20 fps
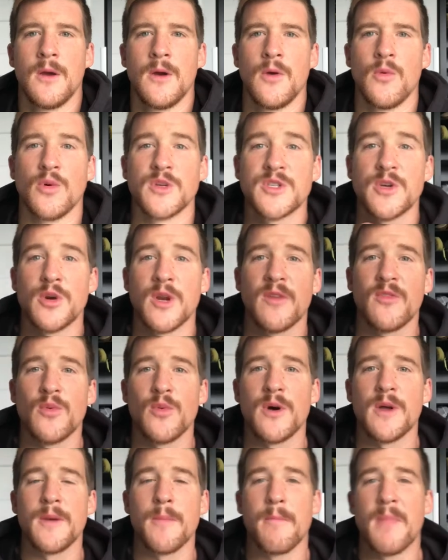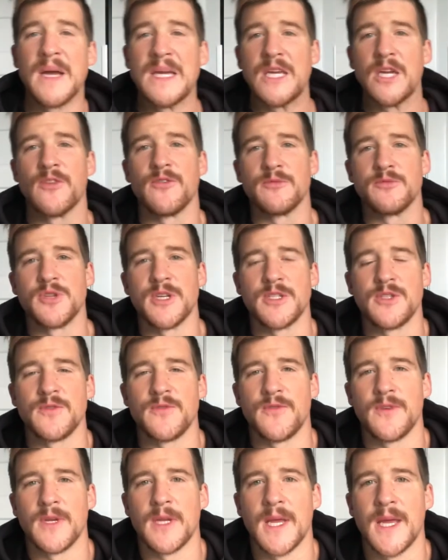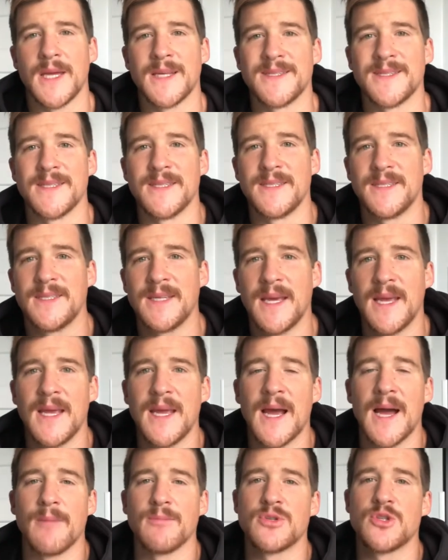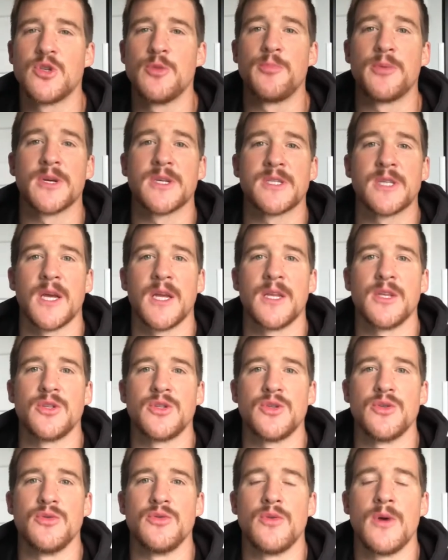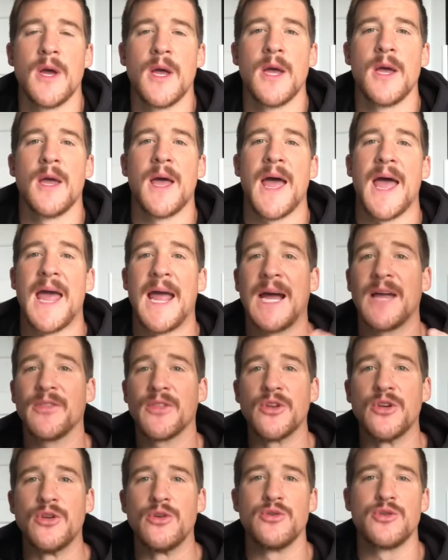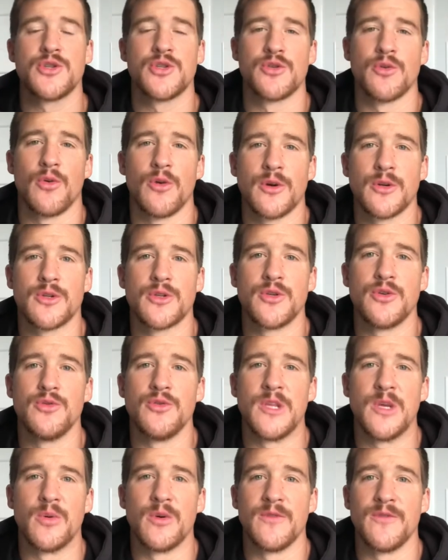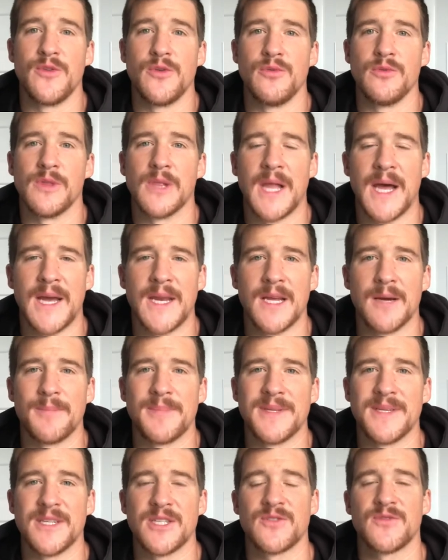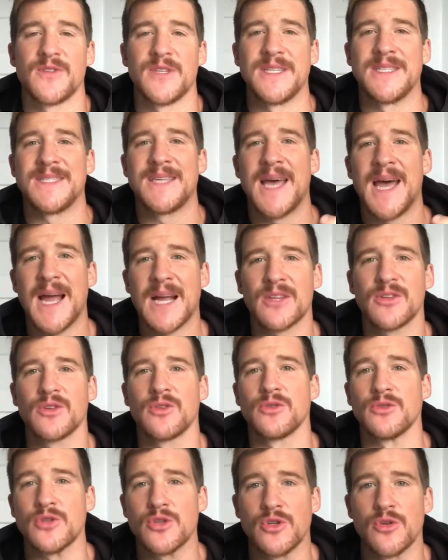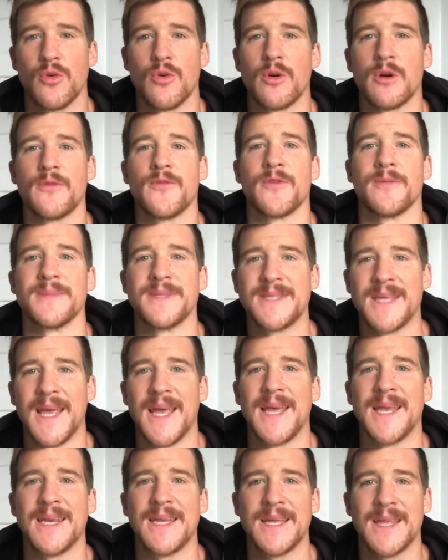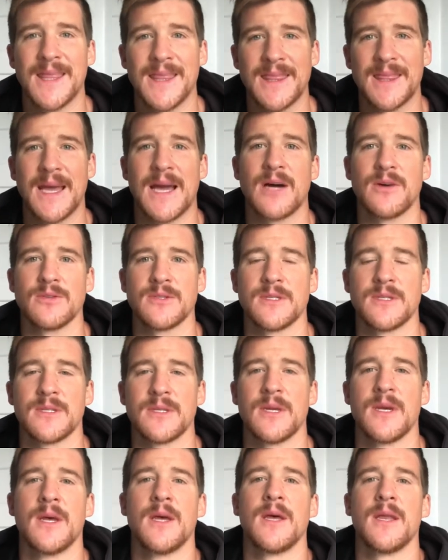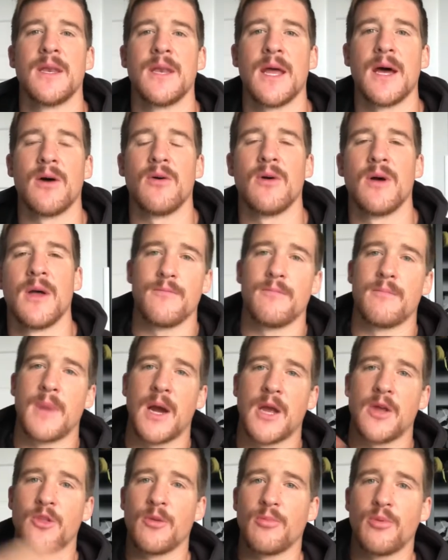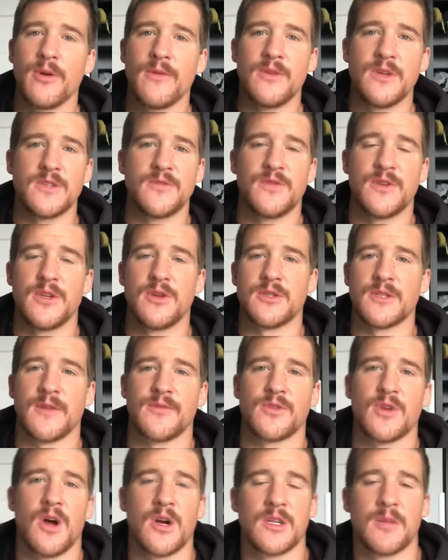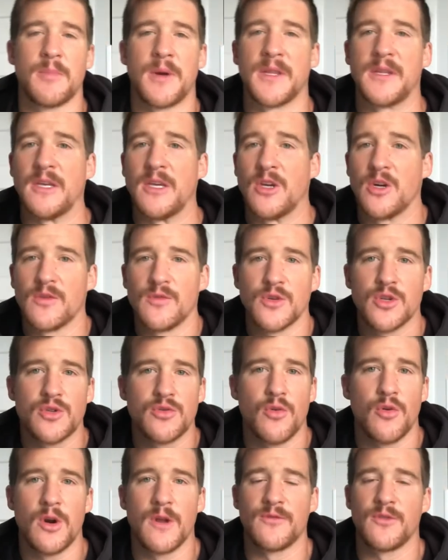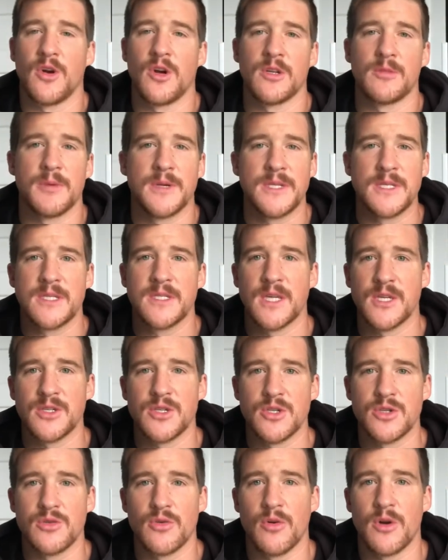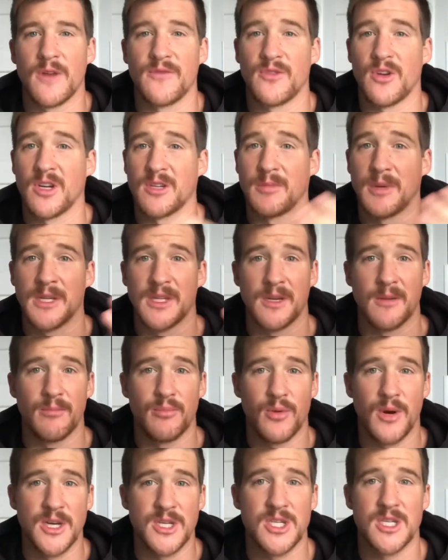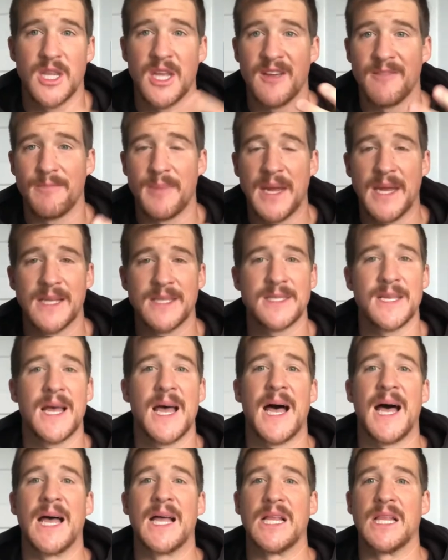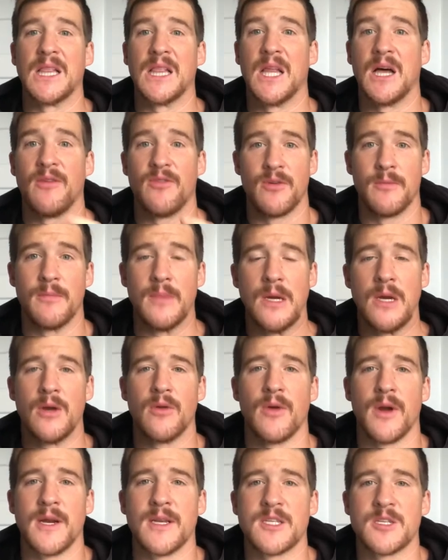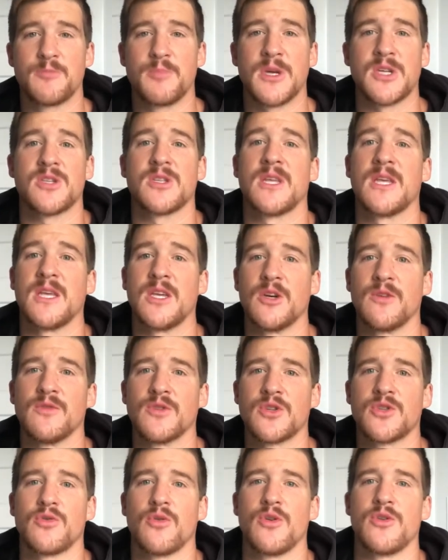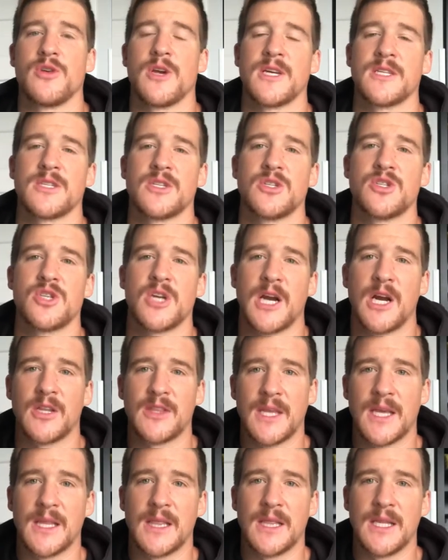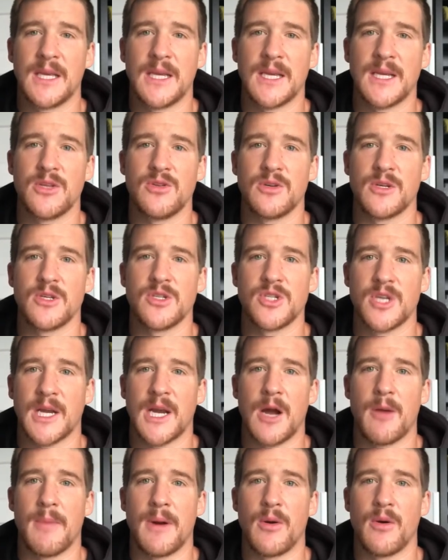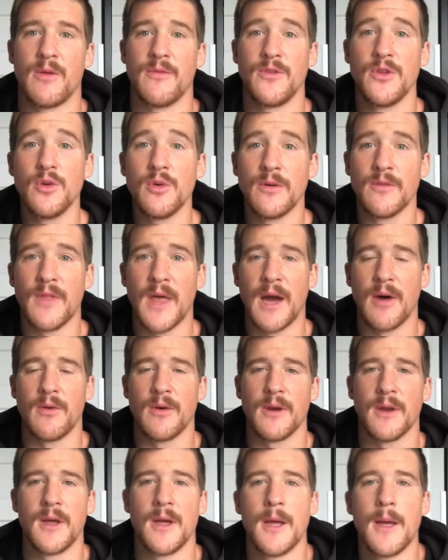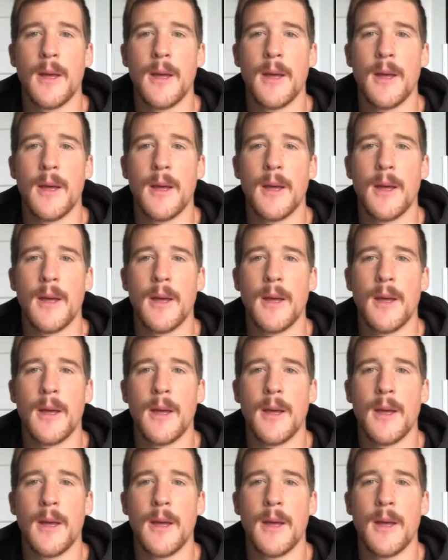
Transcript: What's going on everyone? Mike here from J2Fit and today I'm super excited to add the new short to the review lineup and it's the tactical short from 10,000. Now, my other previous videos, I've talked about the interval short, I've talked about the session short, I've talked about the compression, they have pants, I love them, right? Especially at interval short, you guys can check out that link and you can check out my review of that one.